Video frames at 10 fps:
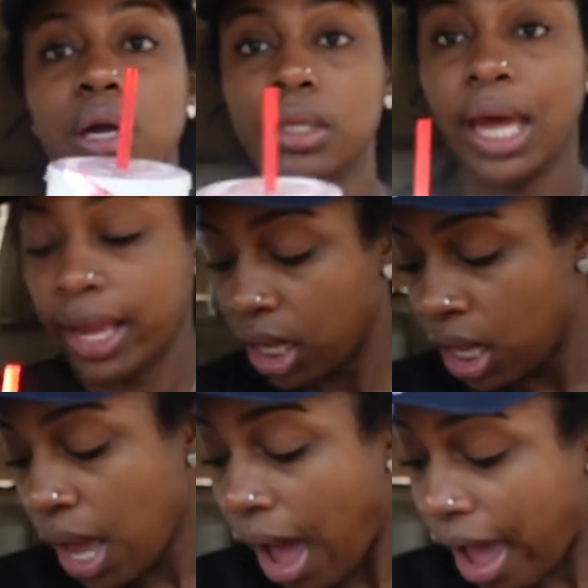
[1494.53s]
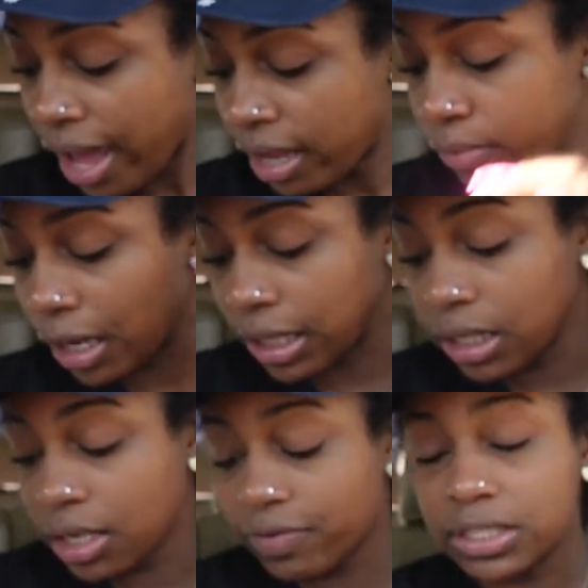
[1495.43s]
Uh, like, I hate when I
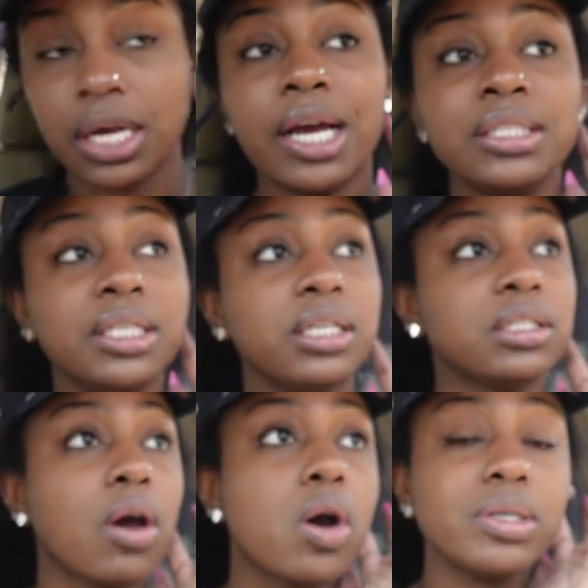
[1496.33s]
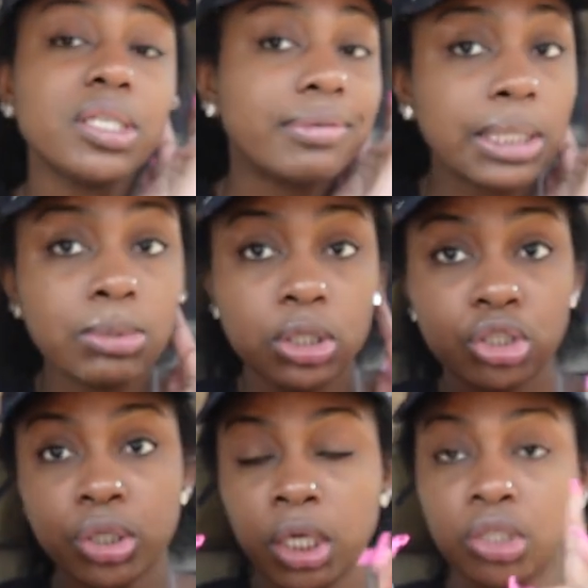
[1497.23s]
leave because I tend to always have something
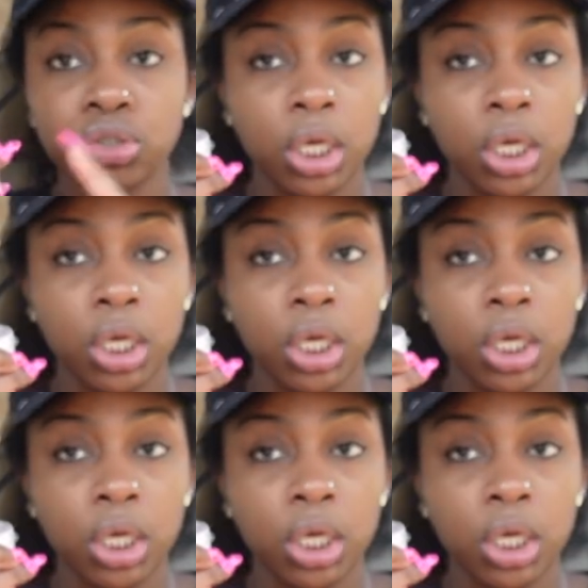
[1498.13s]
to drink.